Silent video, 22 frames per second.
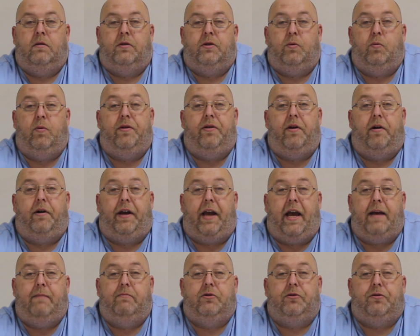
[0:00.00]
So with our
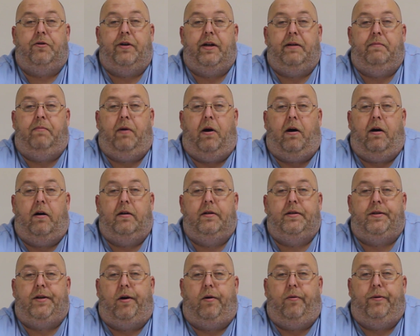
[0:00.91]
game screen
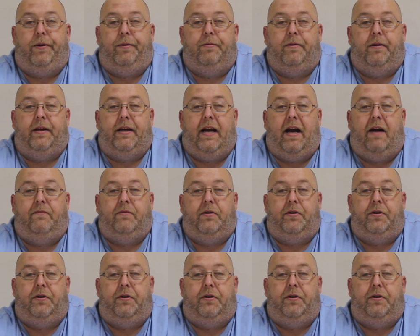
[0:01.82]
paused, all we really have